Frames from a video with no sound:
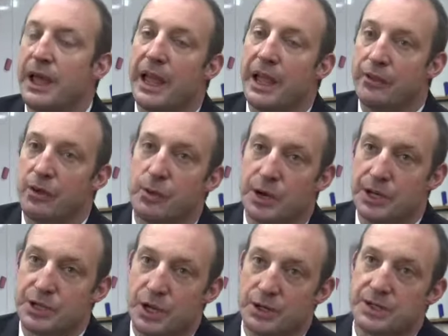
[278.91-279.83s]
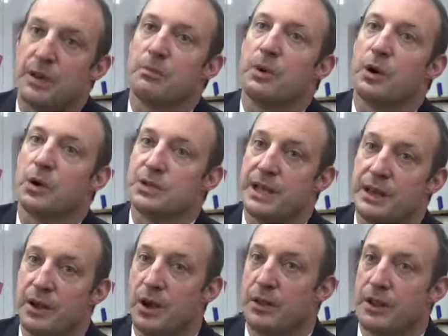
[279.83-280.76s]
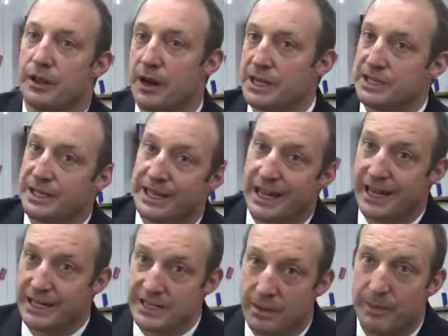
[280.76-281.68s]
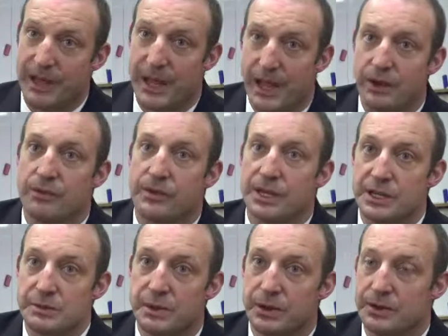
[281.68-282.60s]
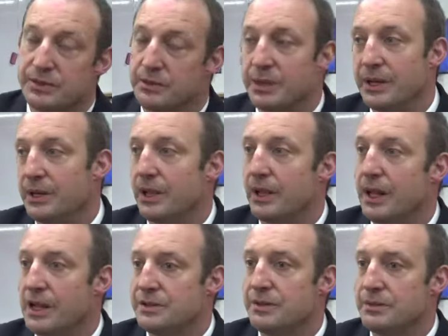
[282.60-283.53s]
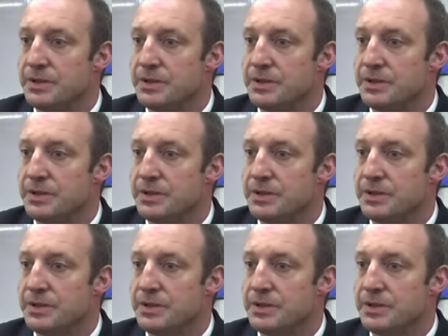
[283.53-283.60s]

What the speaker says: everybody shows up because they know that they're actually getting something out of the experience of being in the classroom.